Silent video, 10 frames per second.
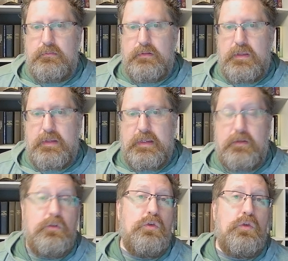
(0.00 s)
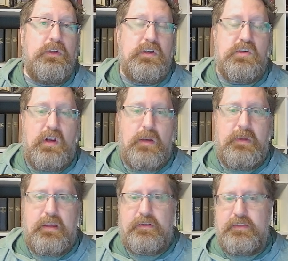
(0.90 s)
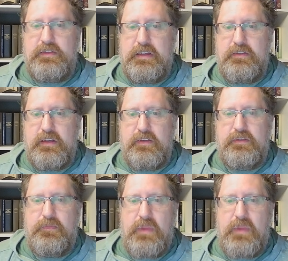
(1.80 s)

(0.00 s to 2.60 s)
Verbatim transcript: in the Google dictionary because it's the easiest.